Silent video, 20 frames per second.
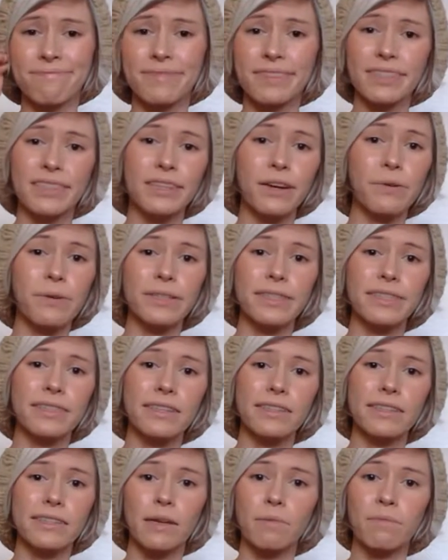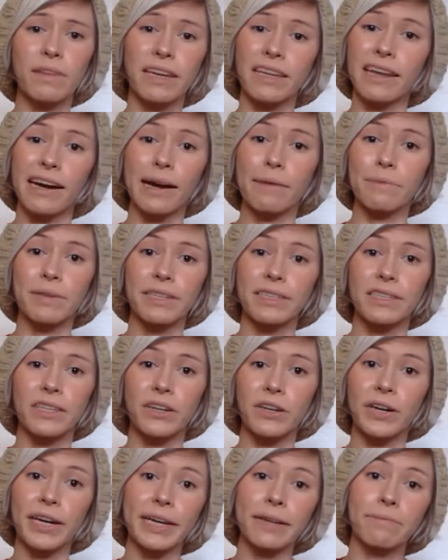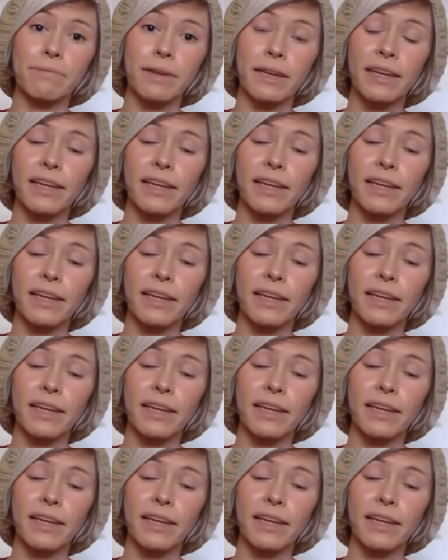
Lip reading: so it's just something that I'm considering.